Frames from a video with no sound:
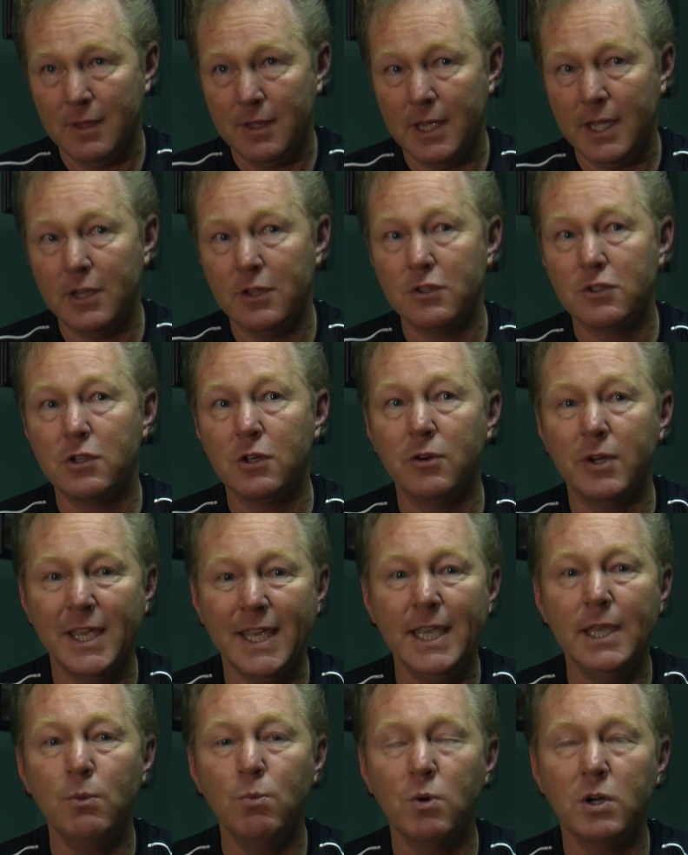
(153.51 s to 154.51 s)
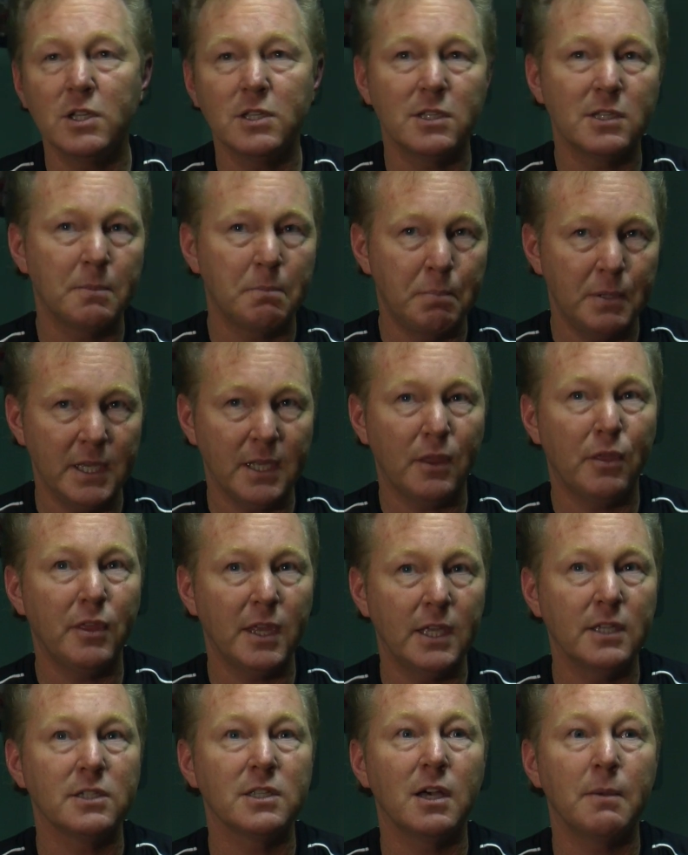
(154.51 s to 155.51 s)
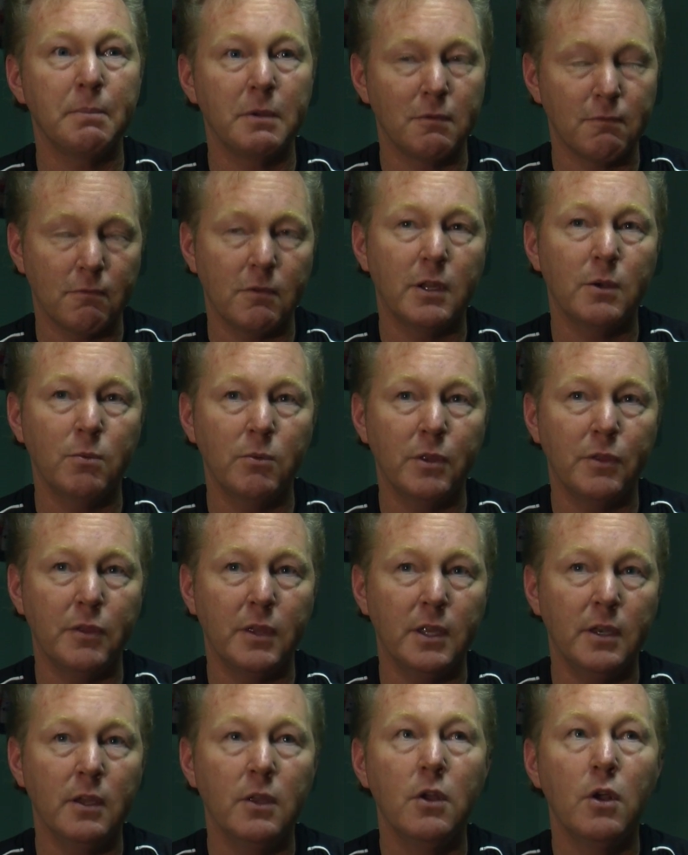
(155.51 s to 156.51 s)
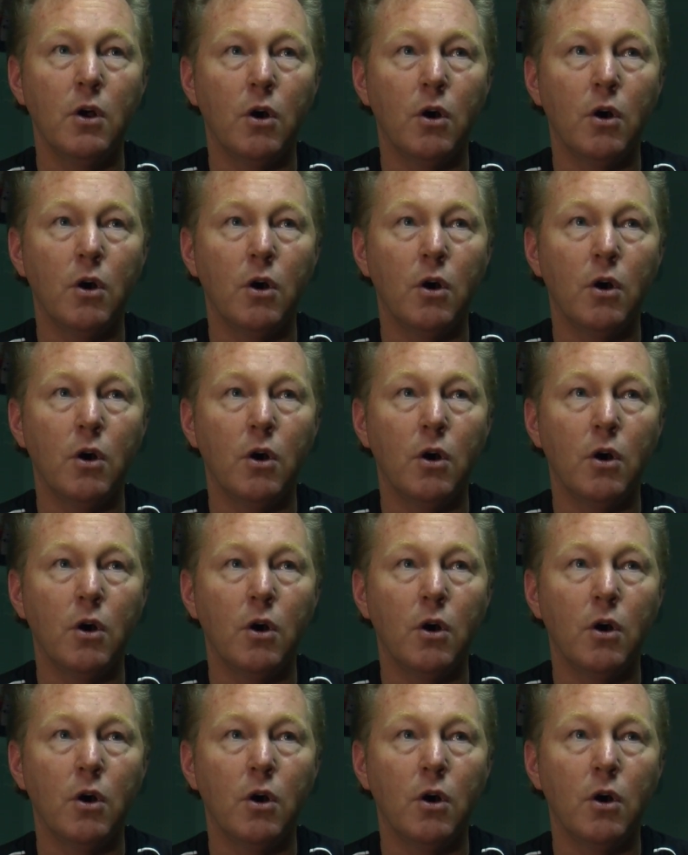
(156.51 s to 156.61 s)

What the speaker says: And until he wants to pick things up and run with it,